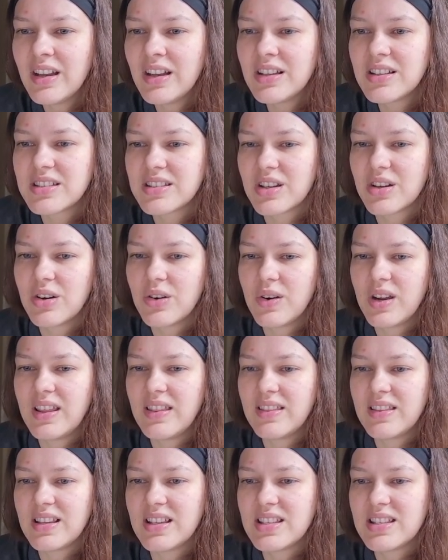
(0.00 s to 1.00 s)
So in
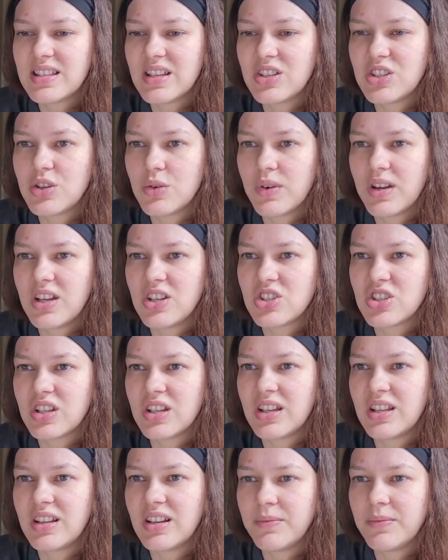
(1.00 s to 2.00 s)
this
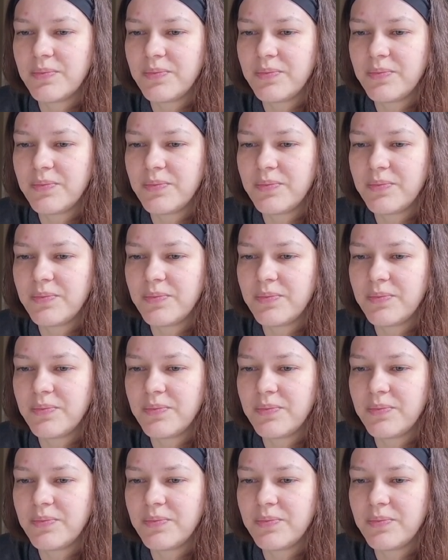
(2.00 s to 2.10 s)
situation,